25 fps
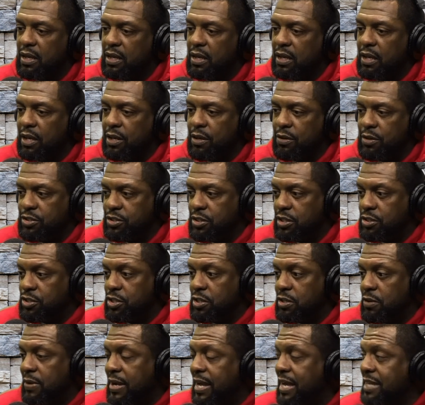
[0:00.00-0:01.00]
the
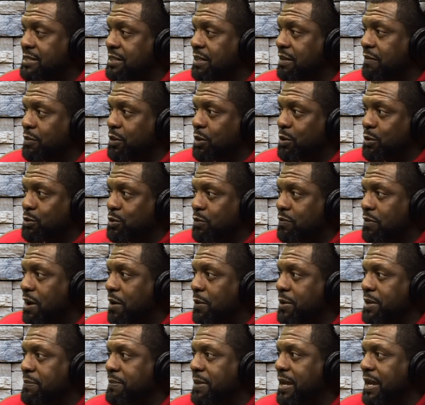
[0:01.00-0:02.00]
generosity of those who've
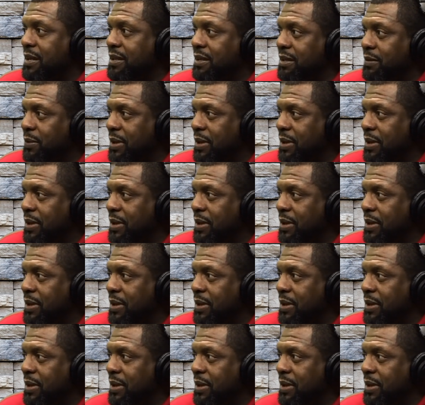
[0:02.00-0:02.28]
already made it.